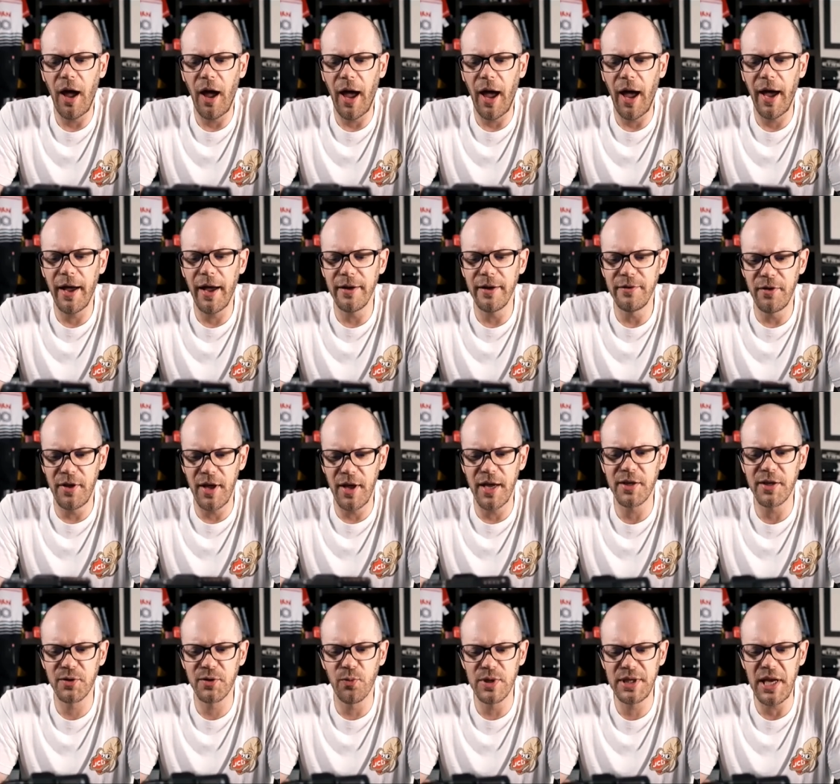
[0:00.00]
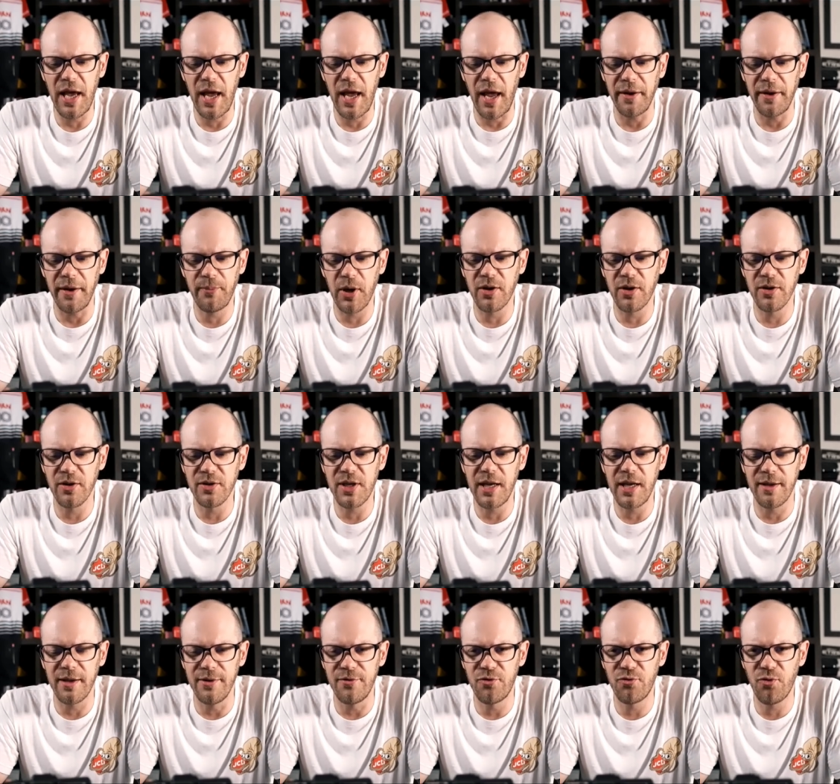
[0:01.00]
And this was it because he
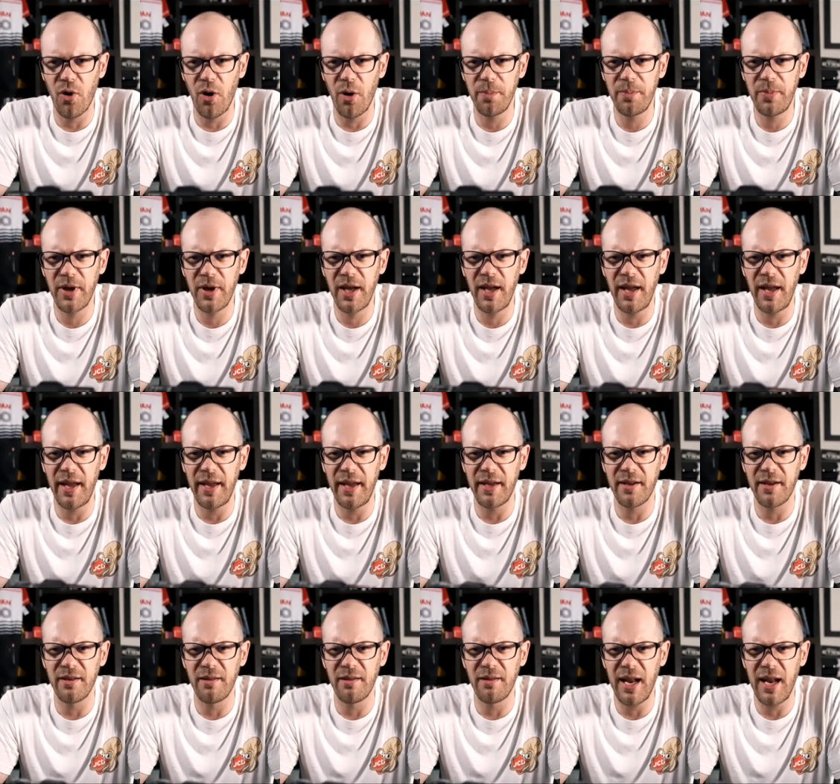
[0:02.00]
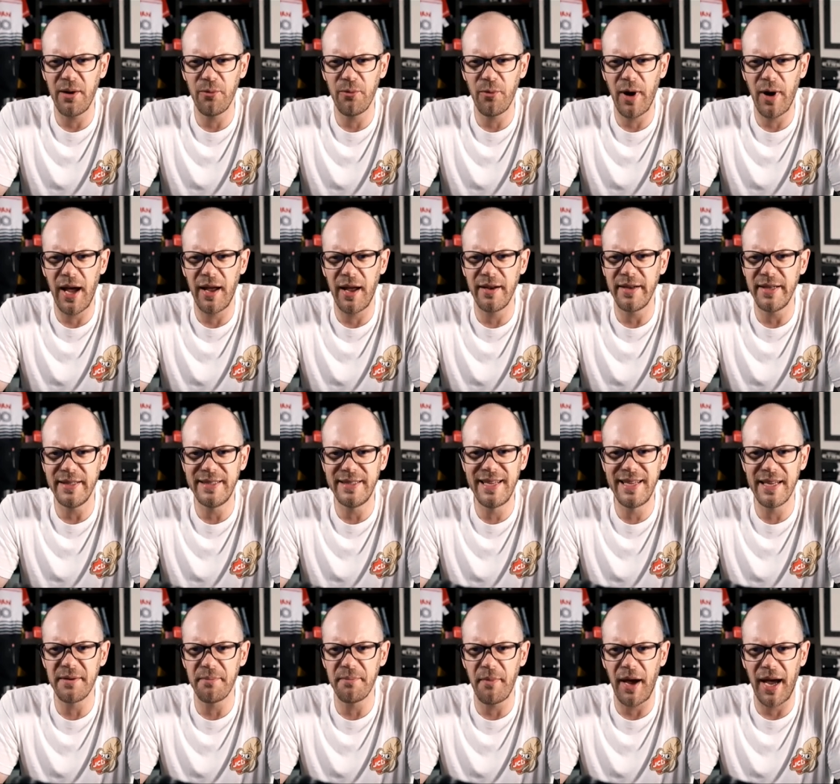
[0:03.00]
could drop it, he could get it wet, and it
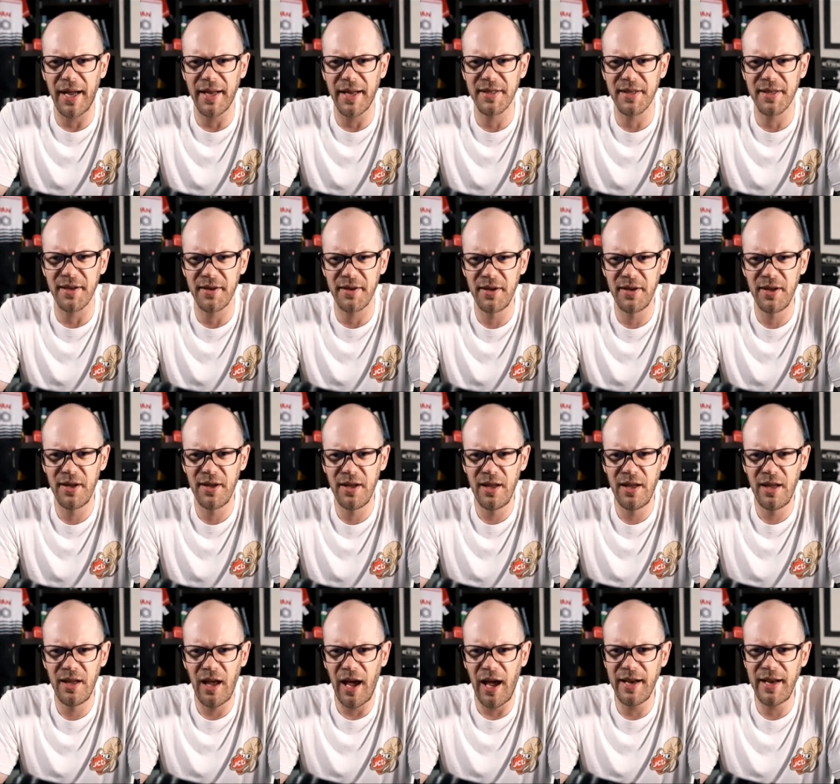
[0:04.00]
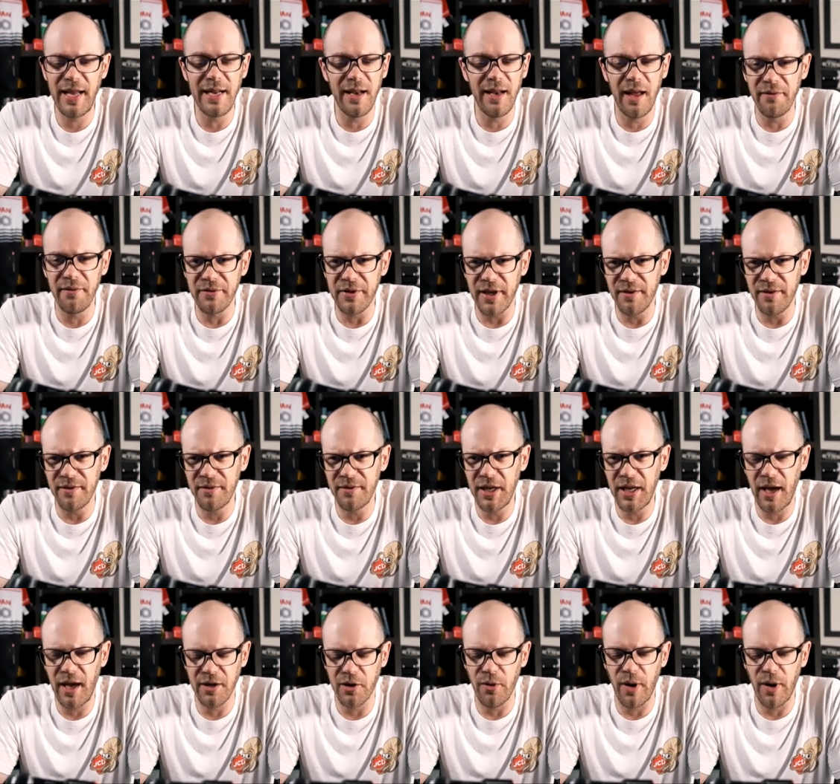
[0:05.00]
didn't matter. And he loved it. He
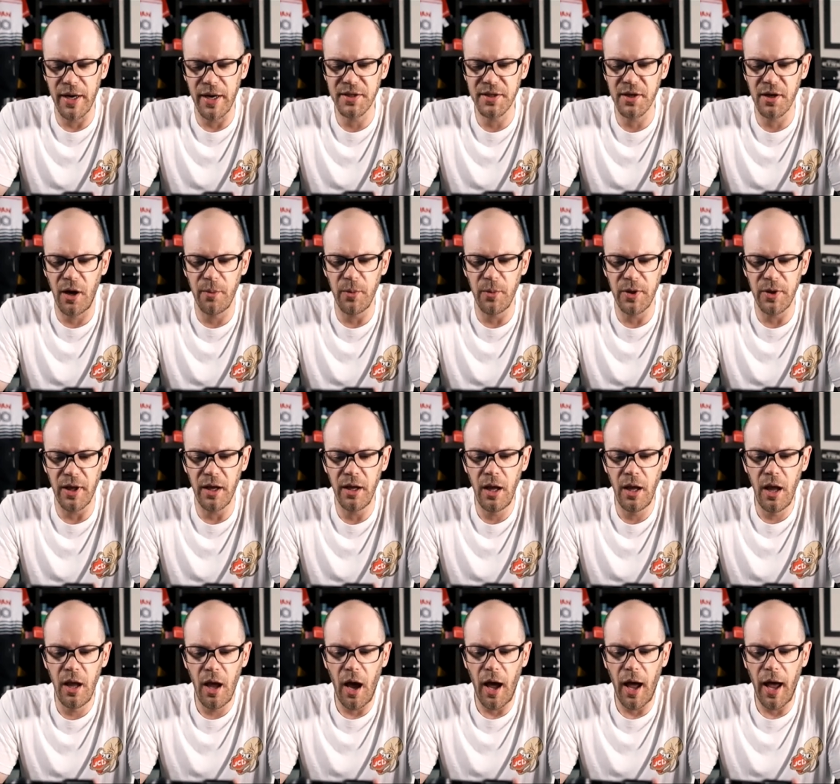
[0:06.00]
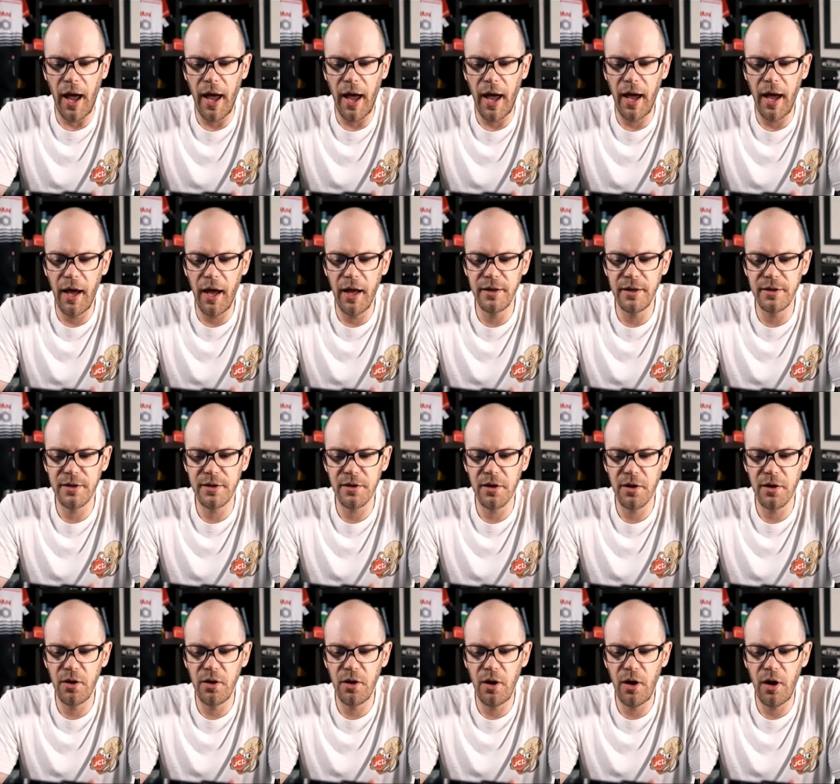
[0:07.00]
had a great time with it. And
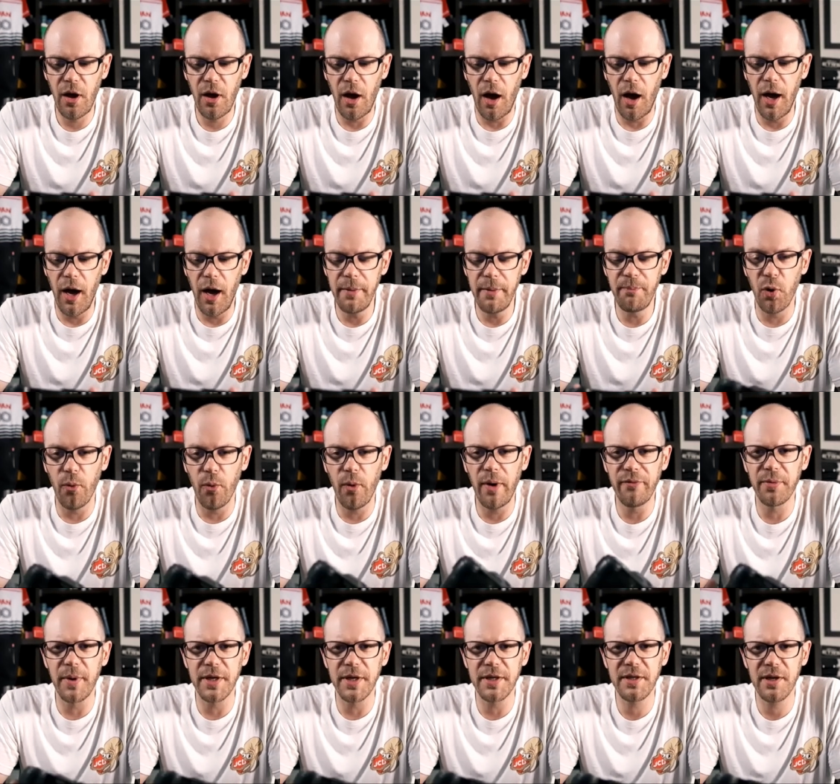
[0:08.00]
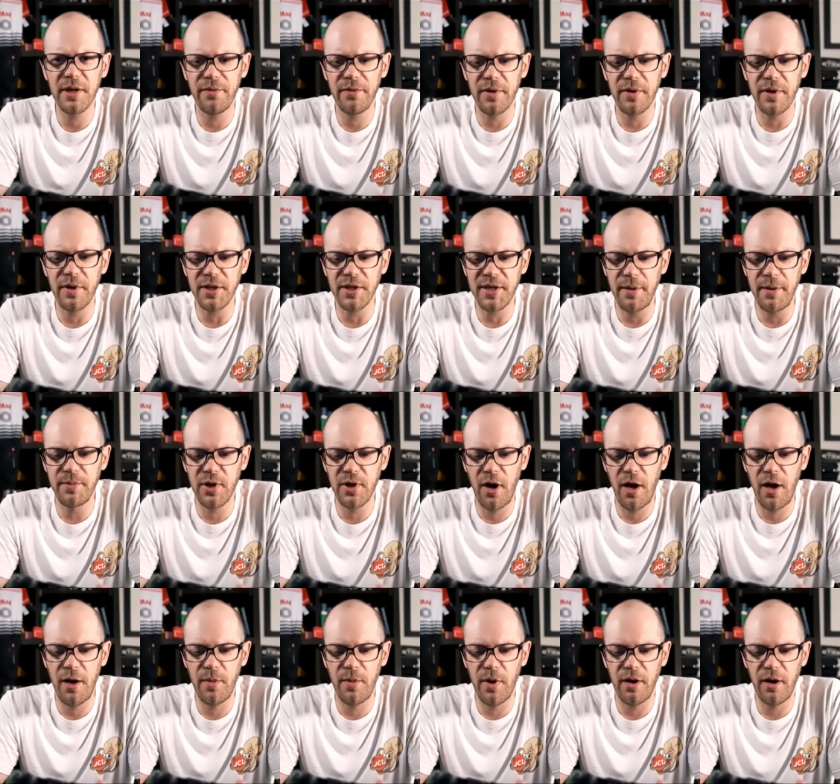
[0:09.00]
I bought one for myself at the same
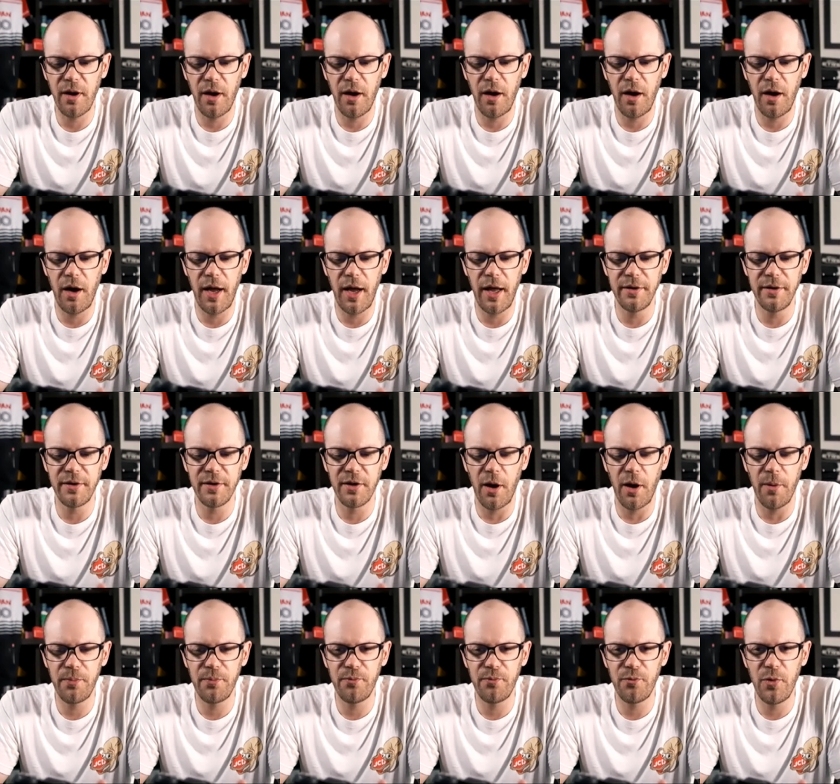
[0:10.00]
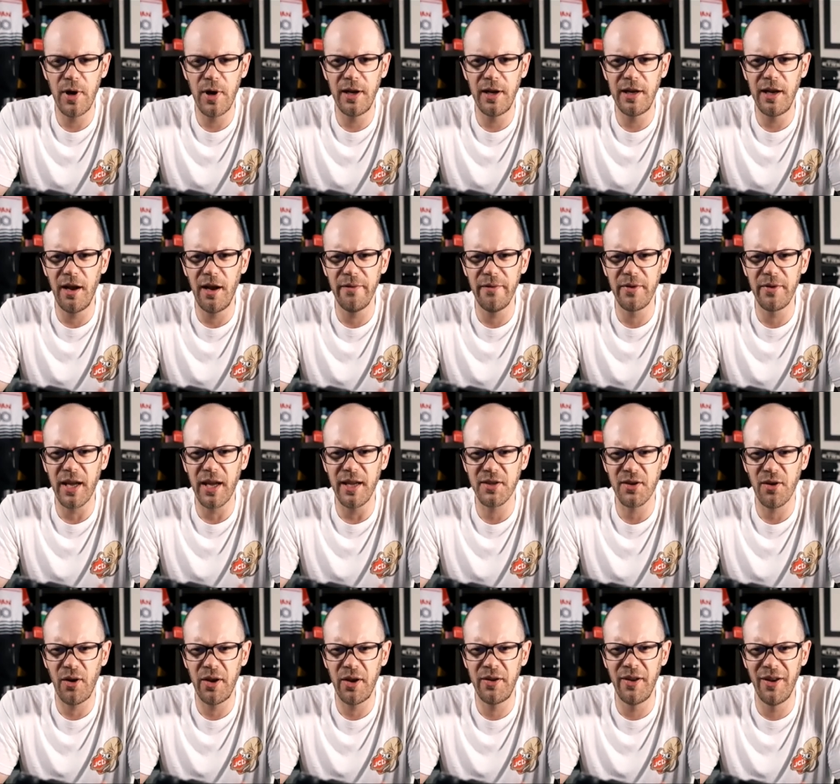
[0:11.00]
time, and I ended up really loving it. So I